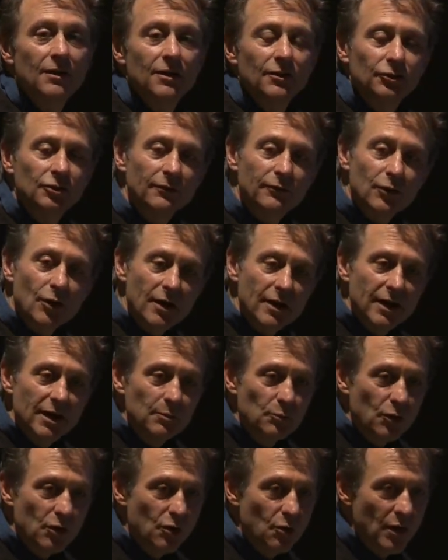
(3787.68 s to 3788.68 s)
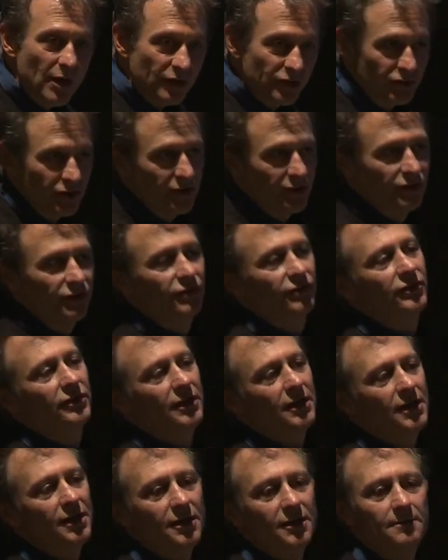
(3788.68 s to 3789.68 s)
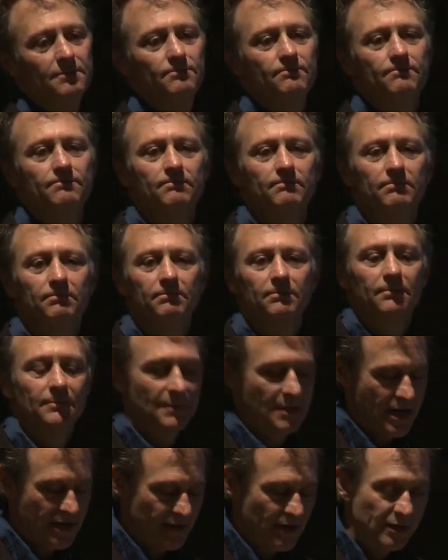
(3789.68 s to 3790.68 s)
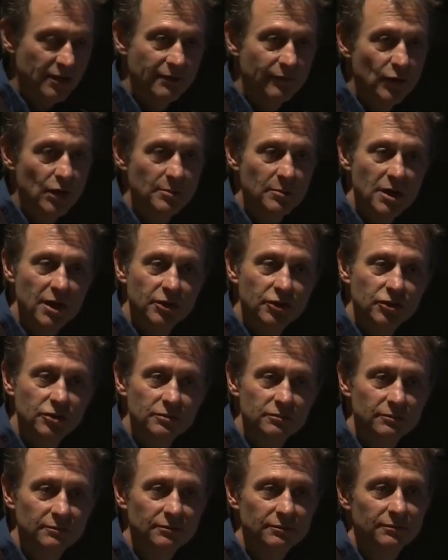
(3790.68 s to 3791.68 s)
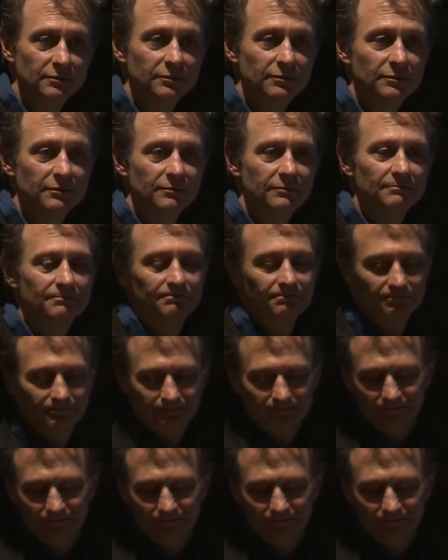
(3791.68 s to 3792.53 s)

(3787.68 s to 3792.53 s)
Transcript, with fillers: So if there aren't any more questions, I thank you very much. Thank you.